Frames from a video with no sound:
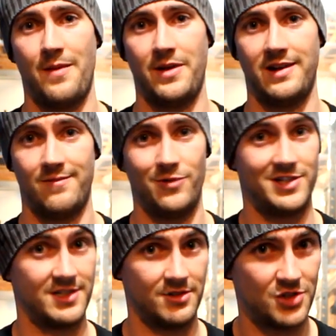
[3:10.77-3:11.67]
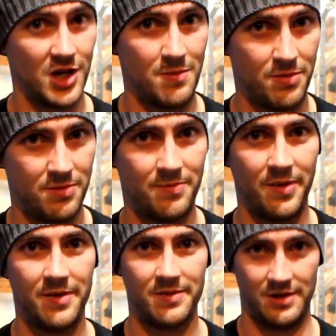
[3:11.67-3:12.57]
I mean, which isn't cheap,
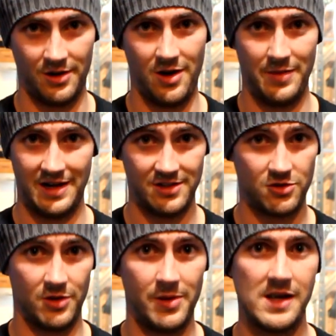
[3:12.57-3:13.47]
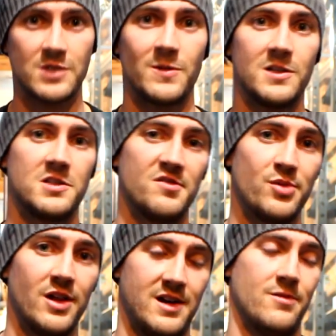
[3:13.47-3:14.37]
you know what I mean? It's going to be expensive,
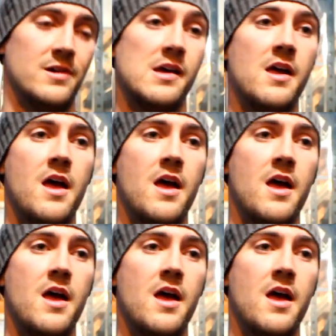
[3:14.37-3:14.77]
put it that way.